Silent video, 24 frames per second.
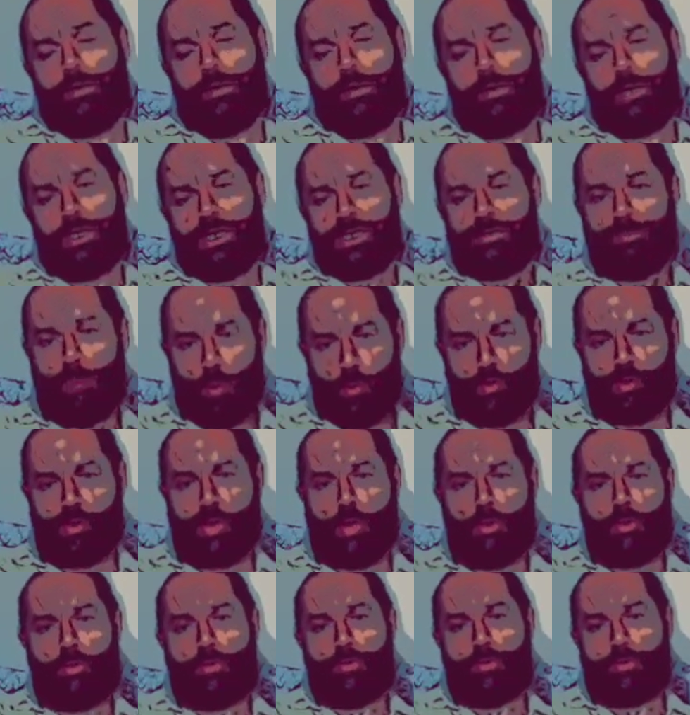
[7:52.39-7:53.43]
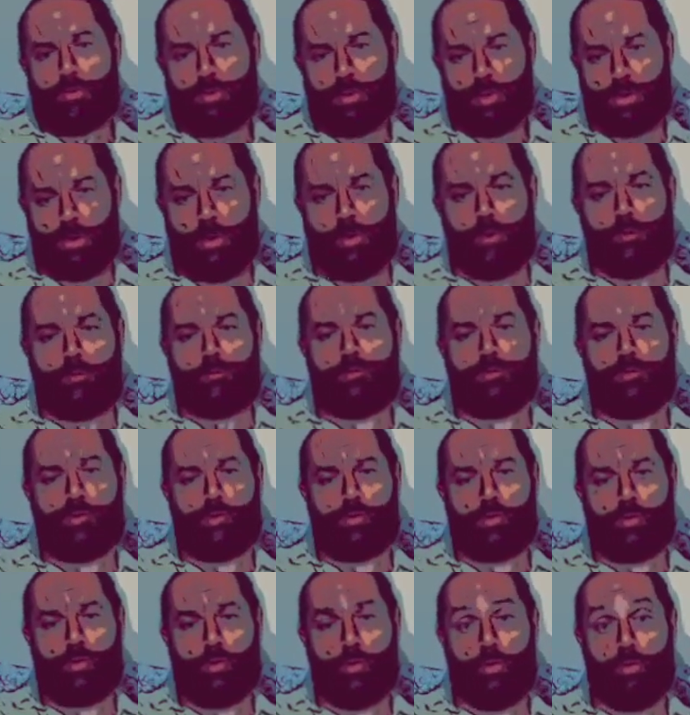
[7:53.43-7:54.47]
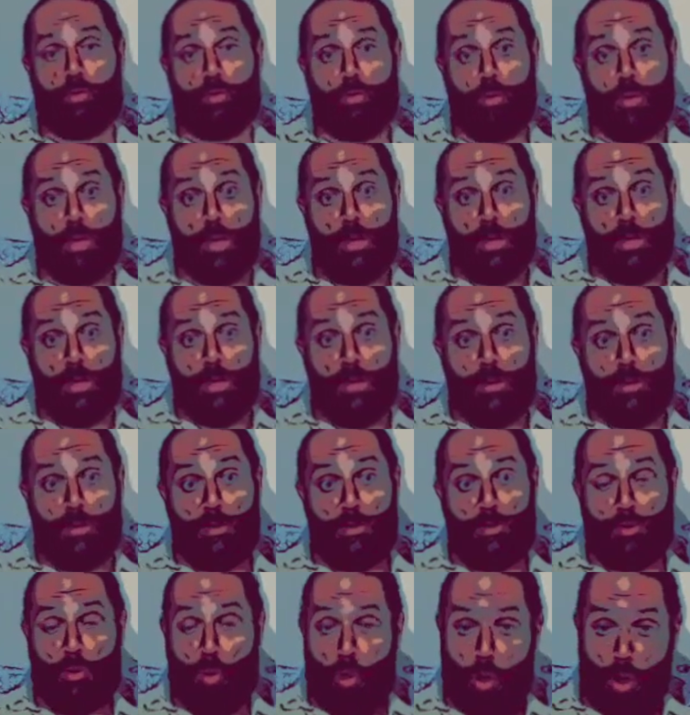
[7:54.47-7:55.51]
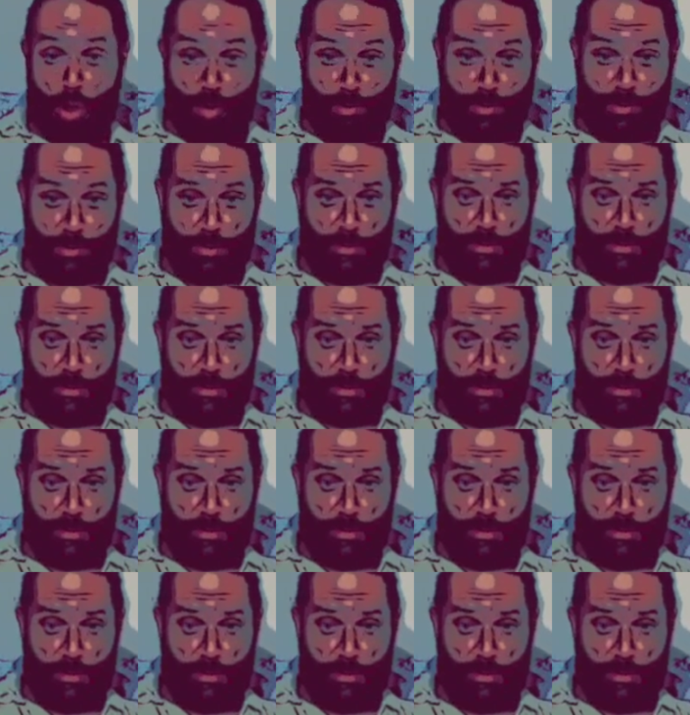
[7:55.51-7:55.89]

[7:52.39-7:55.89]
expose ourselves to thought,